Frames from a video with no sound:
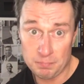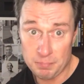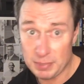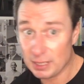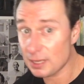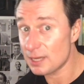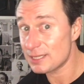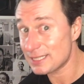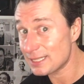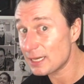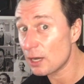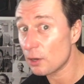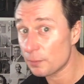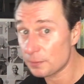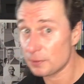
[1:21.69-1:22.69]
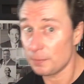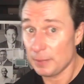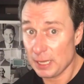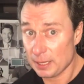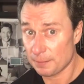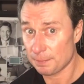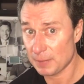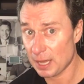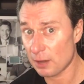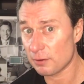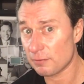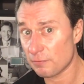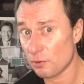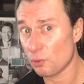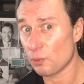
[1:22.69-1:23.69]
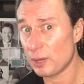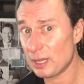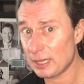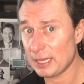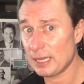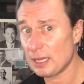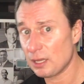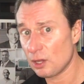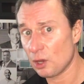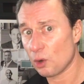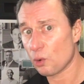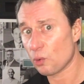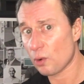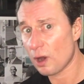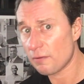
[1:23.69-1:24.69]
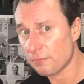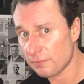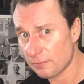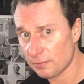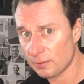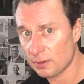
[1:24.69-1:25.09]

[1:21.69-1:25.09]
because it helped me out of a really rough